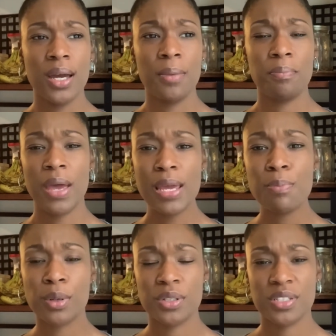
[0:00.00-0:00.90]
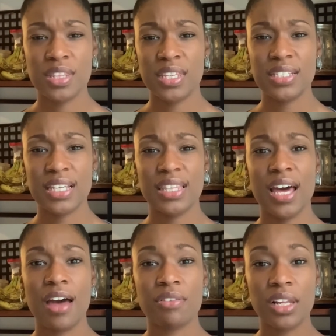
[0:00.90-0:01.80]
papers and things like
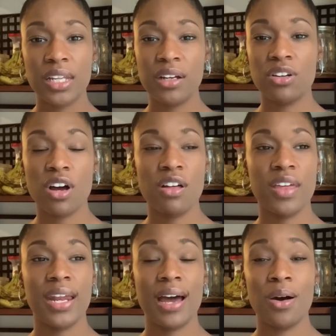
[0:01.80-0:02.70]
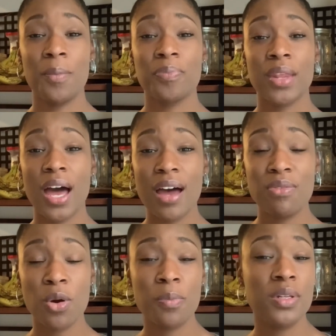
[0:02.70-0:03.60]
that. I've cleared all that out.
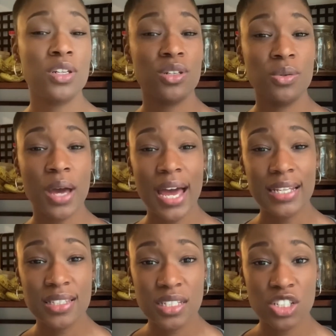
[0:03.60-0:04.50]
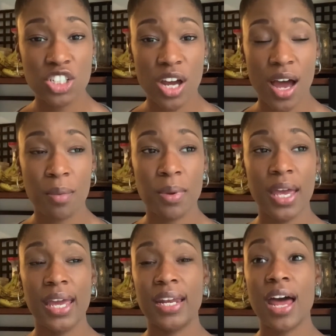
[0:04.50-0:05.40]
I've opened a new Etsy shop
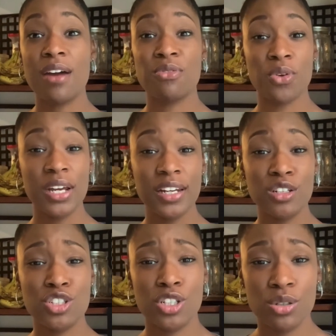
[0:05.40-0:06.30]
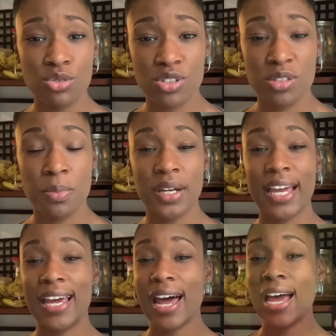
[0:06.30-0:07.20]
and I've written a children's book, and I